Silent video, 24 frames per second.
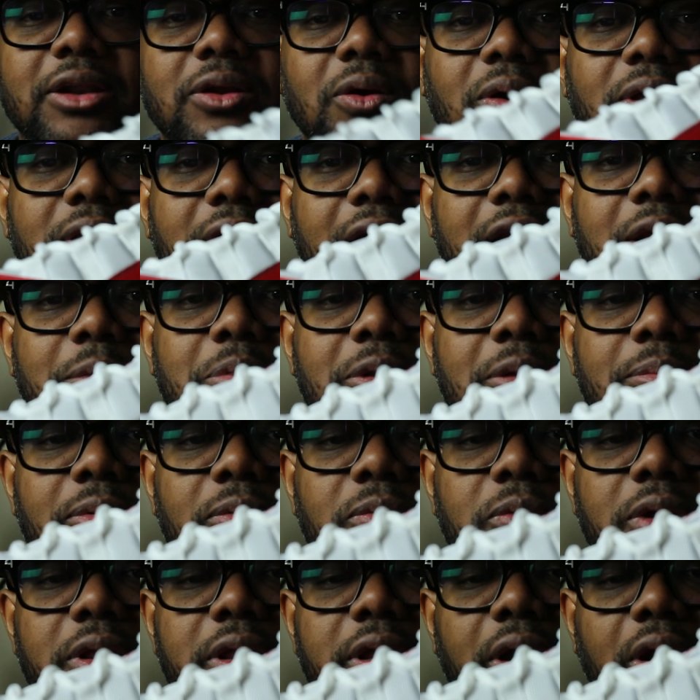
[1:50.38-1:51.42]
know a lot of people
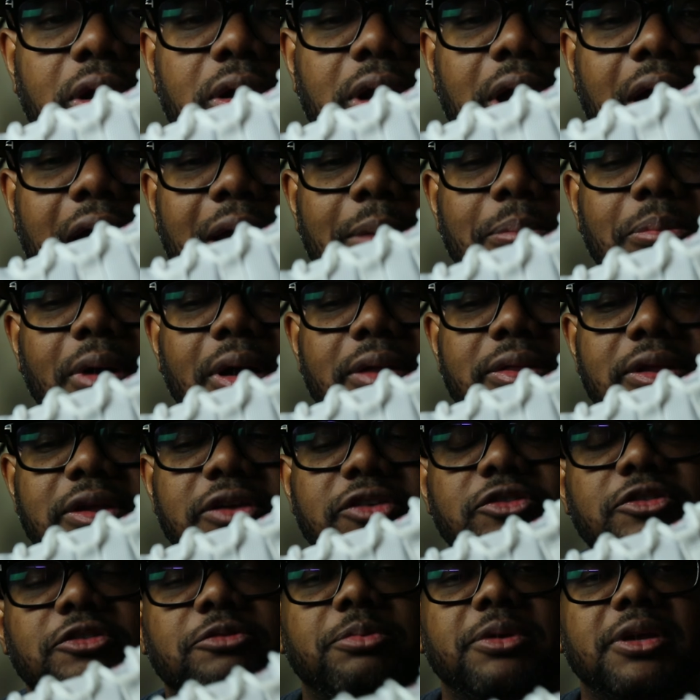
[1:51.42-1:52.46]
really aren't hype on these
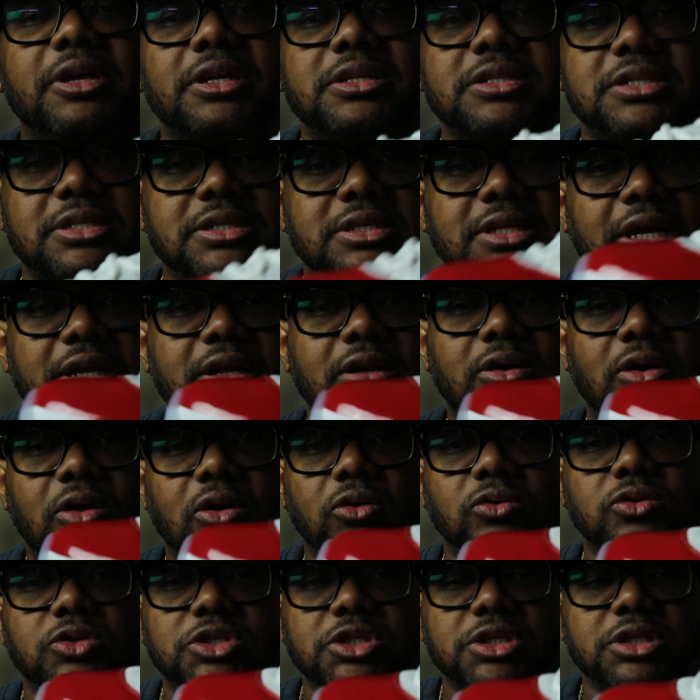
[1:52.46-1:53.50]
just because it's not an
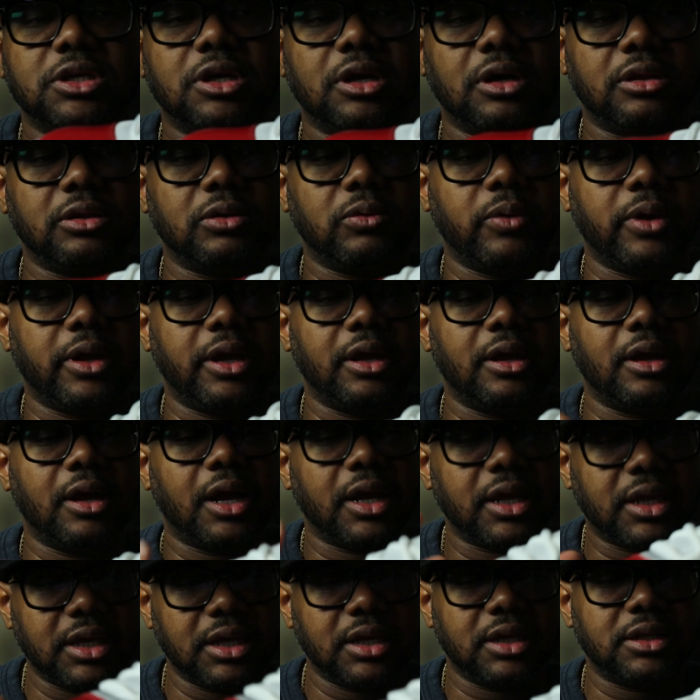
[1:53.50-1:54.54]
OG colorway.
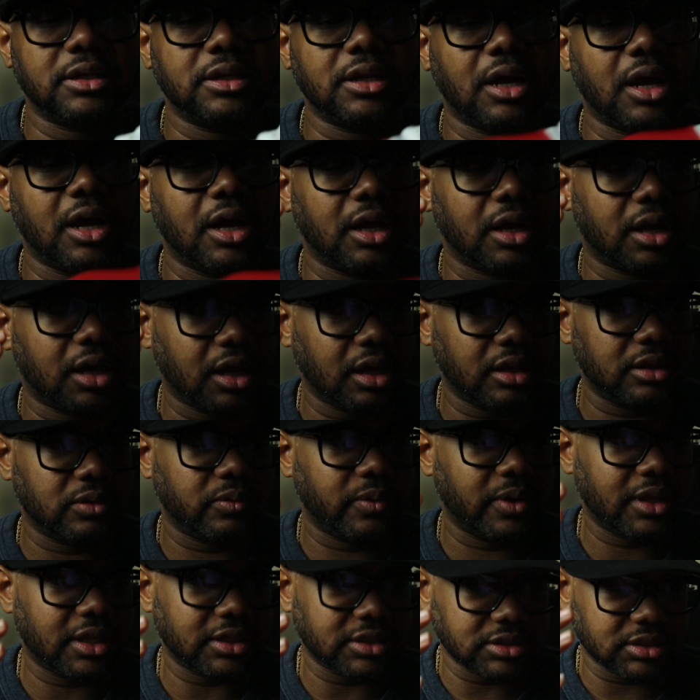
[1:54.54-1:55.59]
Again, a
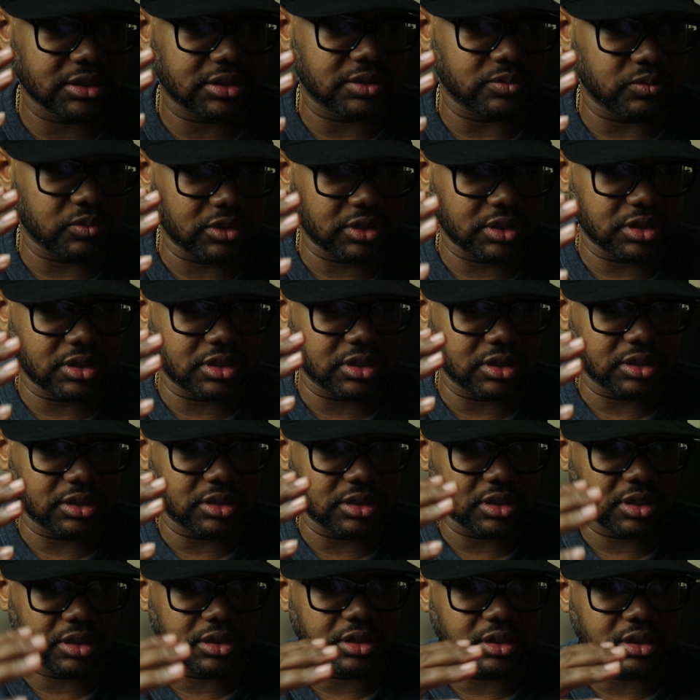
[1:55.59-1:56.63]
colorway that looks really good
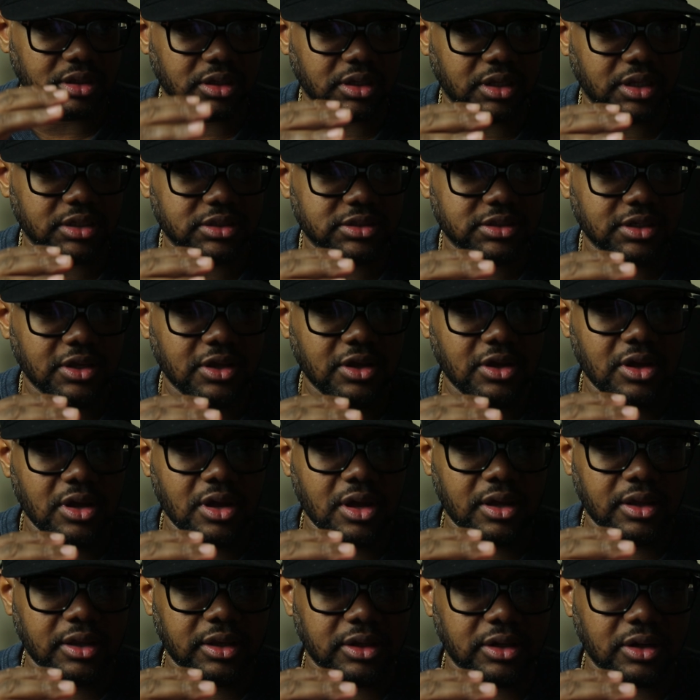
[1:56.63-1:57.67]
nonetheless.
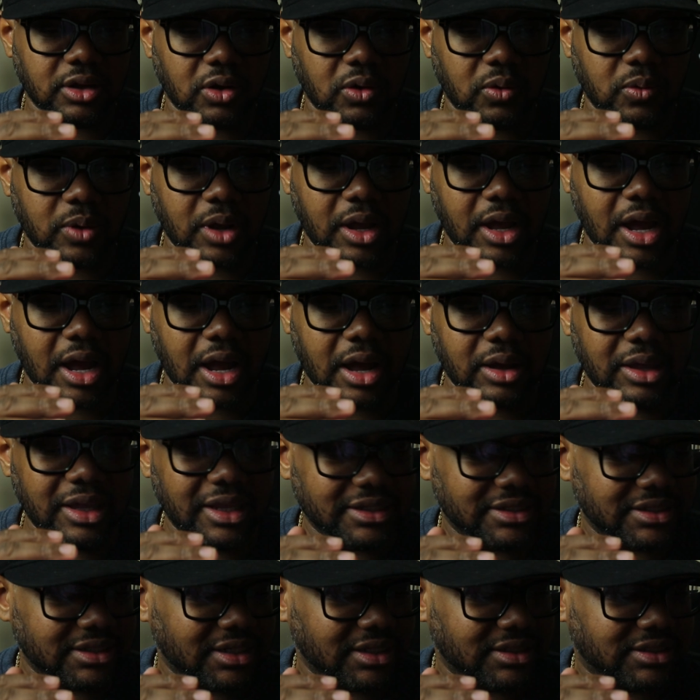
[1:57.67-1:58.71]
You know,
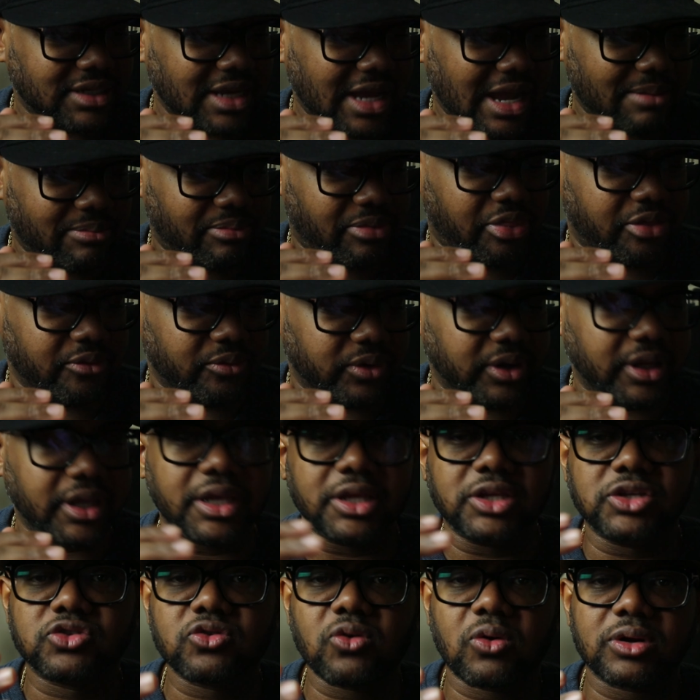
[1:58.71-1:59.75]
is it a top
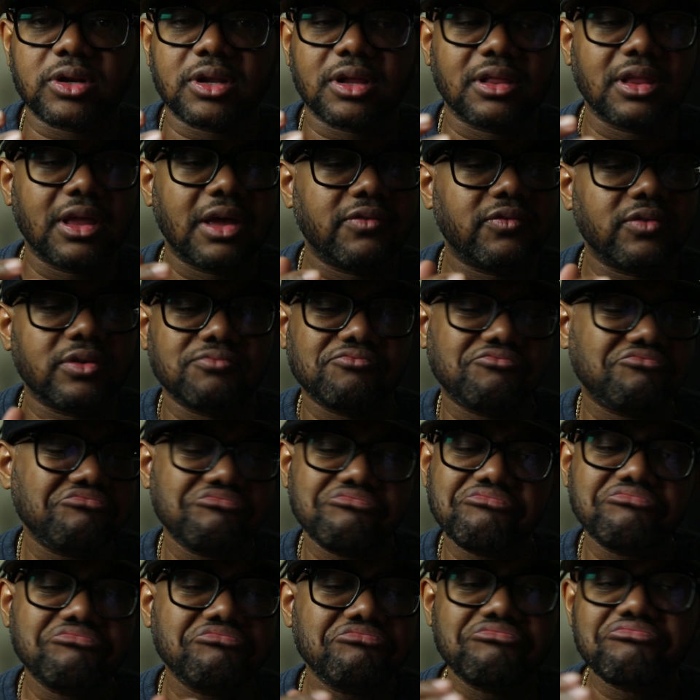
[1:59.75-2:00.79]
3 Jordan 11?
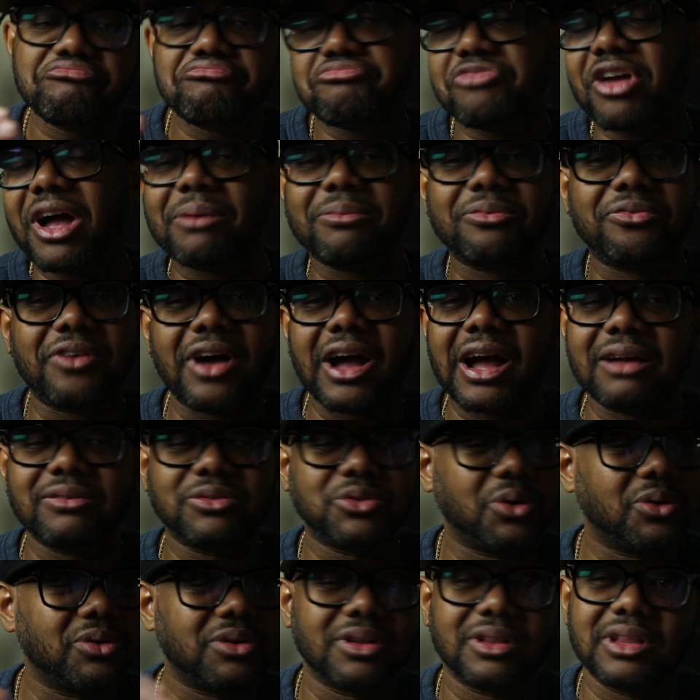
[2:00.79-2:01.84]
Top 5
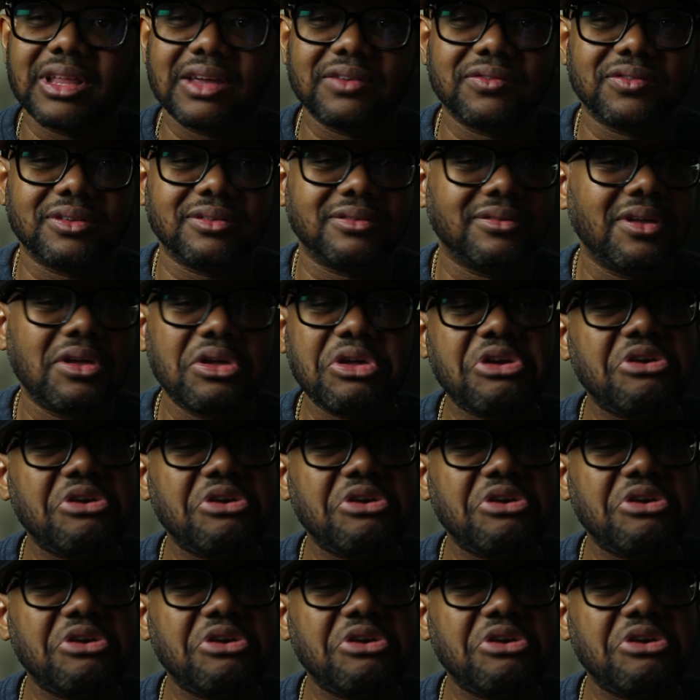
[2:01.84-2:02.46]
Jordan 11?